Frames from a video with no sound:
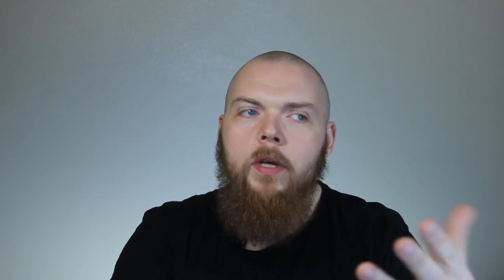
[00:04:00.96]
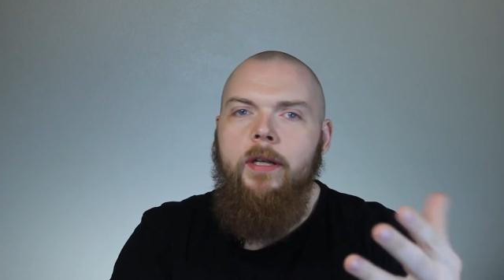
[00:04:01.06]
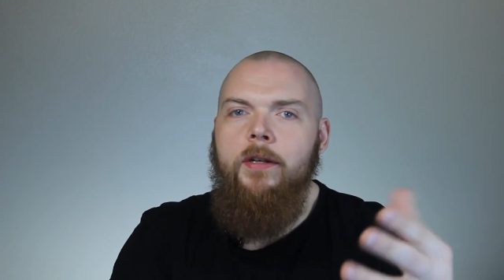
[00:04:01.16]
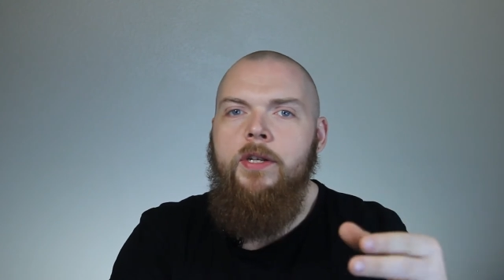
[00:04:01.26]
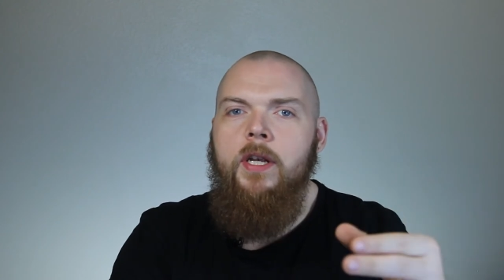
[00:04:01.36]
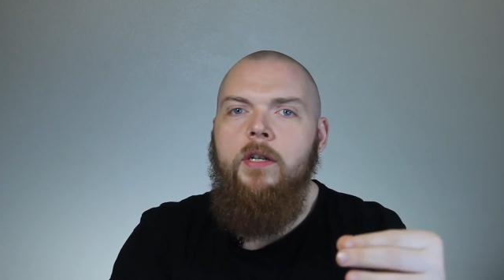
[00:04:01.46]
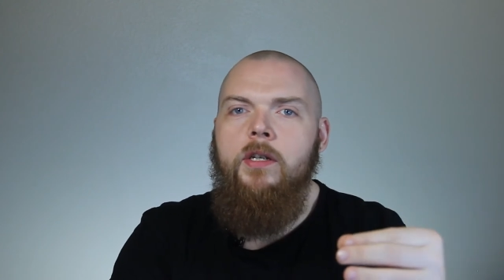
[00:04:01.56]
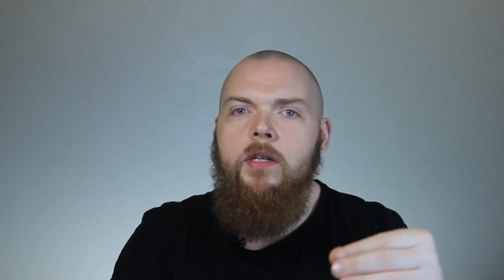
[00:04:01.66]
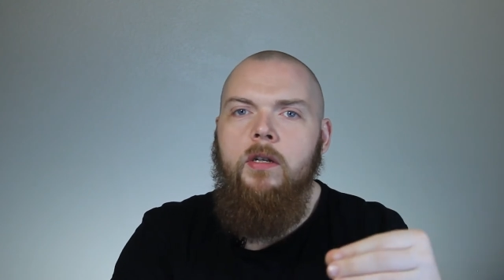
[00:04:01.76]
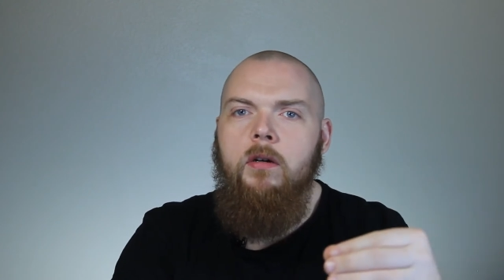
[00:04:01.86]

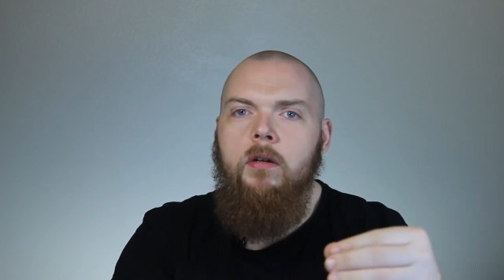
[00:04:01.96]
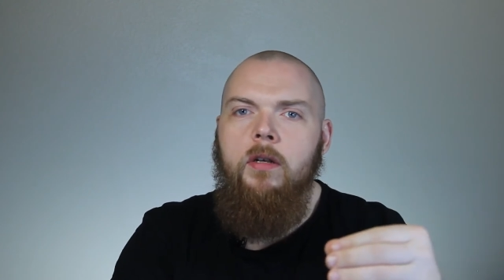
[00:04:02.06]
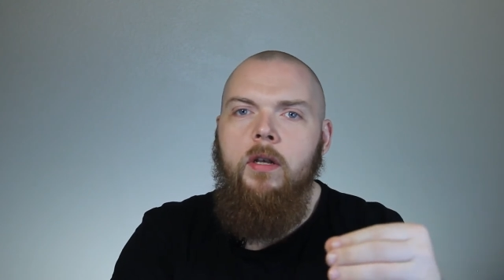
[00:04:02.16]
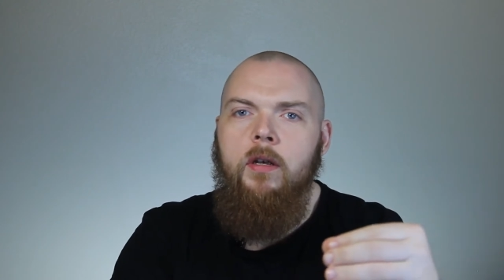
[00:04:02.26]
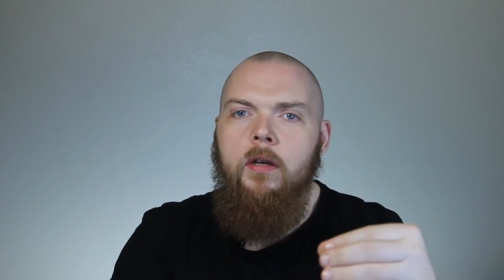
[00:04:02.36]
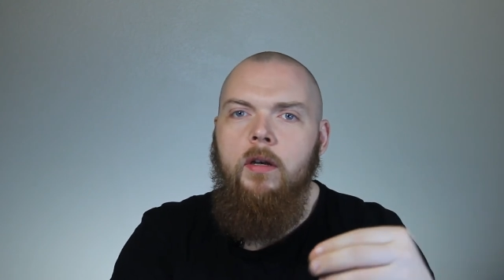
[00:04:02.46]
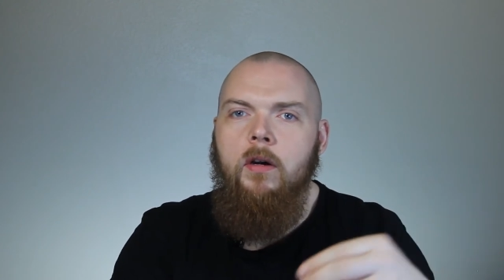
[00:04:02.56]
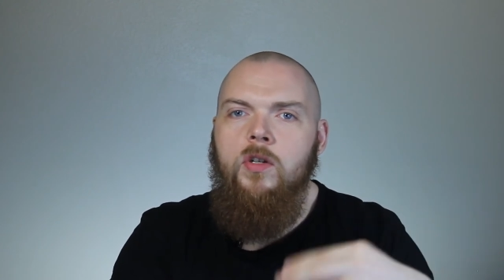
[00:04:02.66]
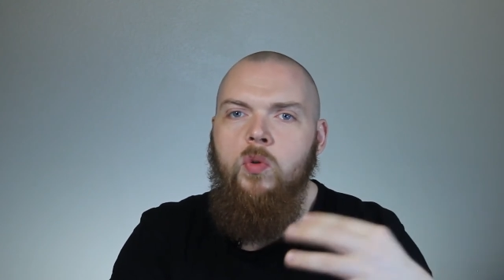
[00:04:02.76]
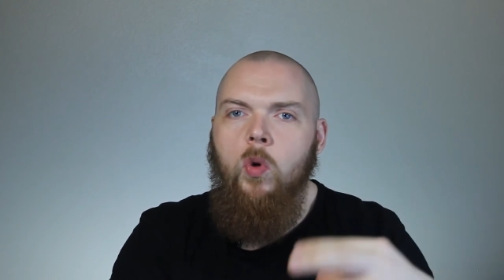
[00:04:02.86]
intense
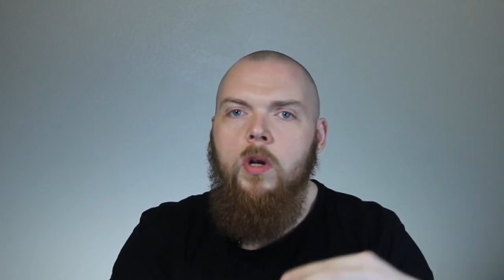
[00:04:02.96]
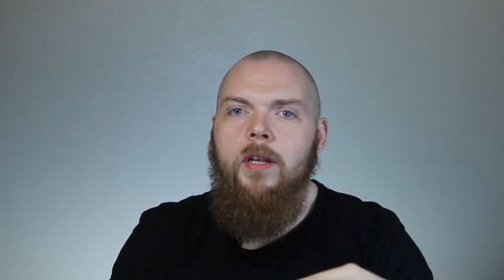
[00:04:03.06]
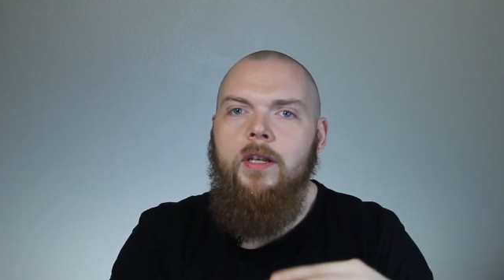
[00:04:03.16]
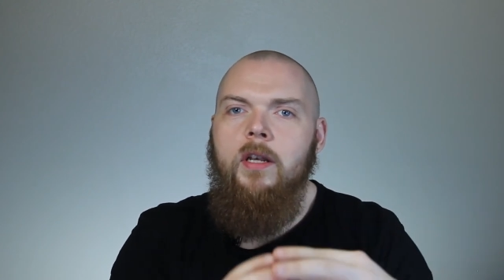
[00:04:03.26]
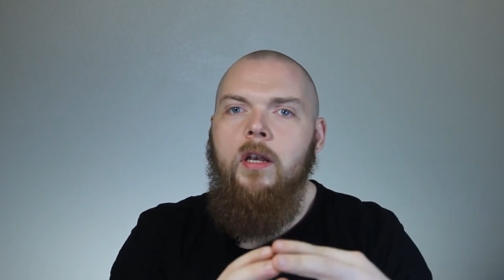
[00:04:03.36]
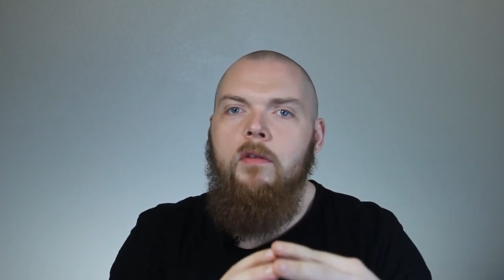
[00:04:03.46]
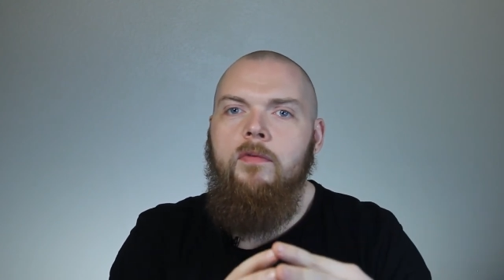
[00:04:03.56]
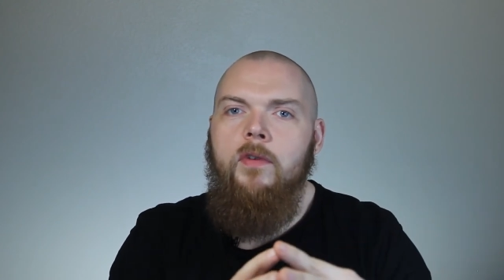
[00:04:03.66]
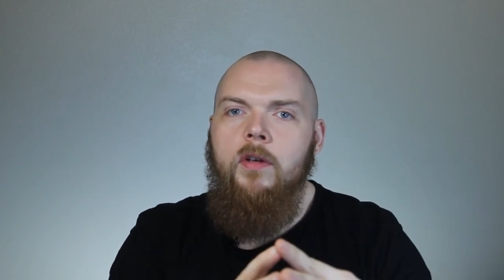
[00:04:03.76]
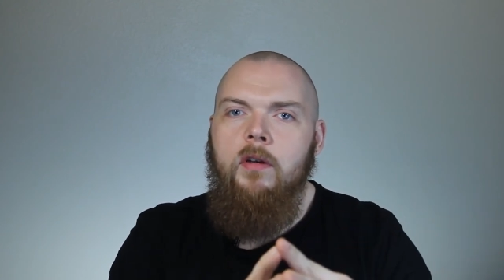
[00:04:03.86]
on squat and
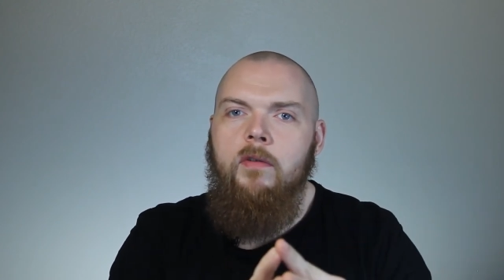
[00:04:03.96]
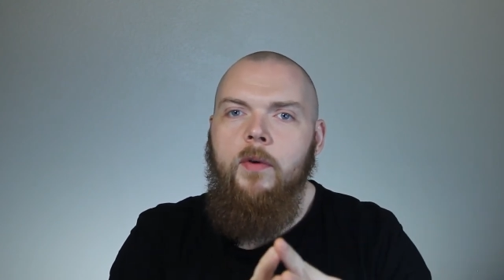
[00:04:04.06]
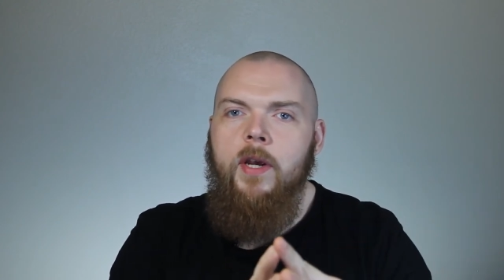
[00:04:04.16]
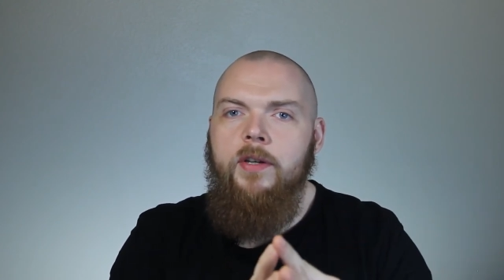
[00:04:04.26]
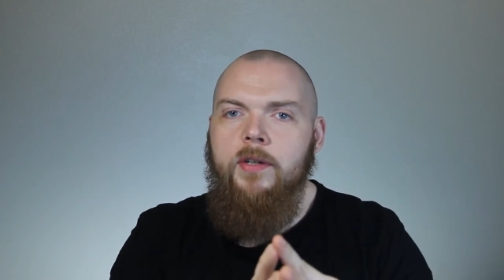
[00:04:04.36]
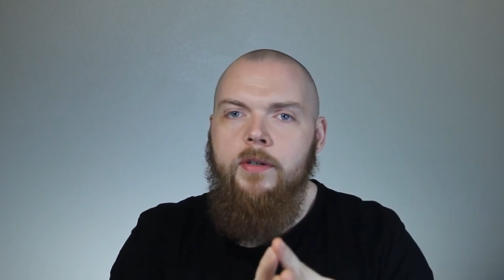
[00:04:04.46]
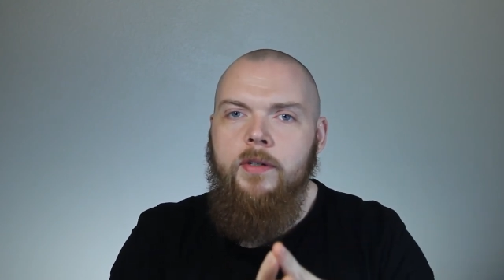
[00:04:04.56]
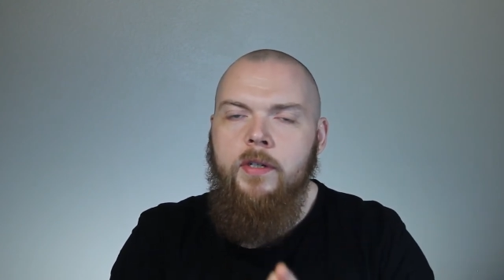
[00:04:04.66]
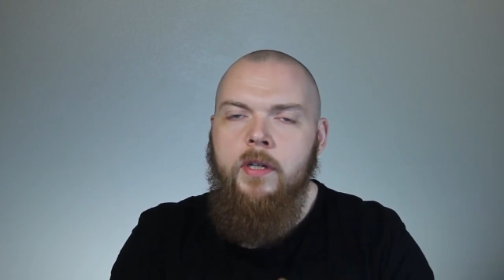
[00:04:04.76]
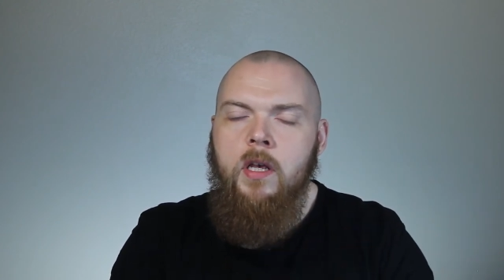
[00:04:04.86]
deadlift
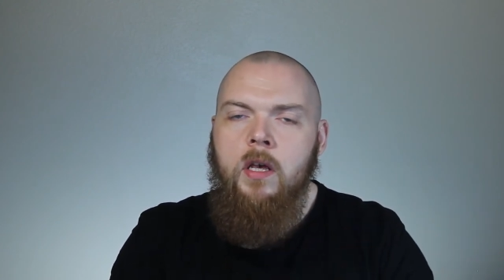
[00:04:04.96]
variations.